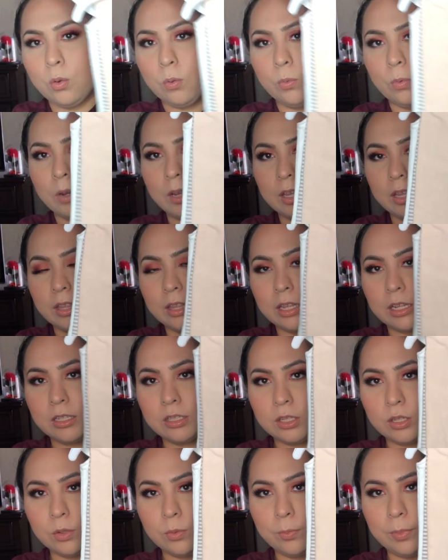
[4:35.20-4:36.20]
with
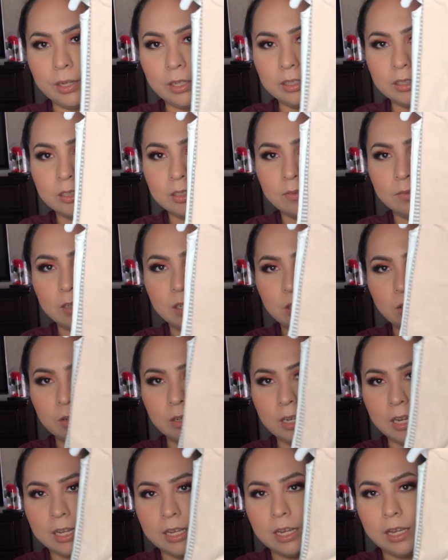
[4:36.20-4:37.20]
two pairs of little
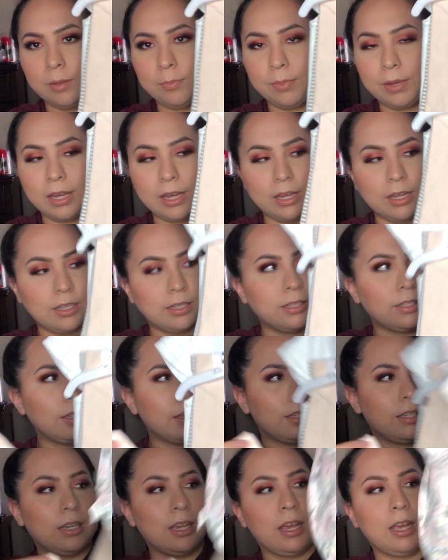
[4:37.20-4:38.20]
legging
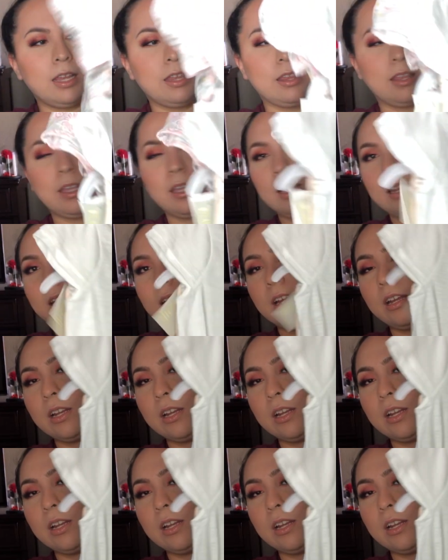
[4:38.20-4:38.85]
pants and then